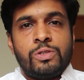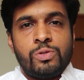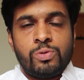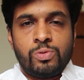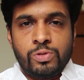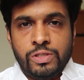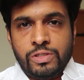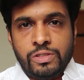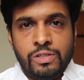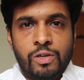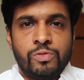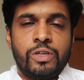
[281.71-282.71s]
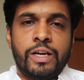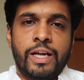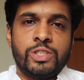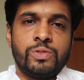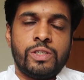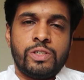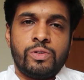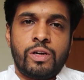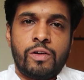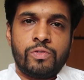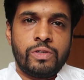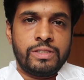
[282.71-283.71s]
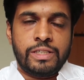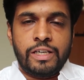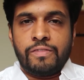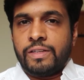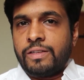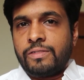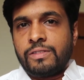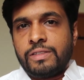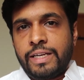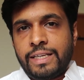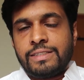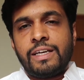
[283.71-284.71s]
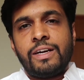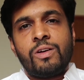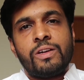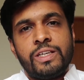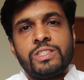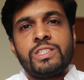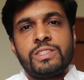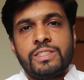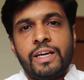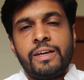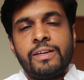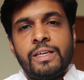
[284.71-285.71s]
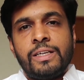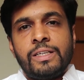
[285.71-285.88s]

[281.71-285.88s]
This is how you graduate. You have to decide whether deck side or engine side.